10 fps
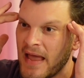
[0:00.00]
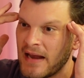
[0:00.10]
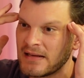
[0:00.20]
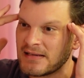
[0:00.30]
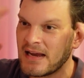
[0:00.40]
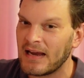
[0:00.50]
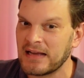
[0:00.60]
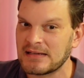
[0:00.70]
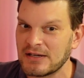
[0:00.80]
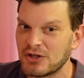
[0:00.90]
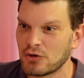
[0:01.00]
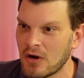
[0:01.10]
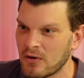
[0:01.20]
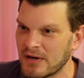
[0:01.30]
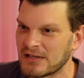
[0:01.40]
And it's a
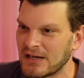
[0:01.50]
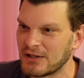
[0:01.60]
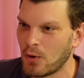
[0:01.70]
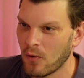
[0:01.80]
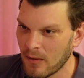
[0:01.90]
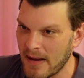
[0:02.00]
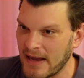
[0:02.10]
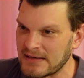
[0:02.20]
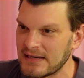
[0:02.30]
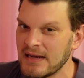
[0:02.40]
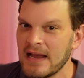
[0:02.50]
struggle. It's a torment.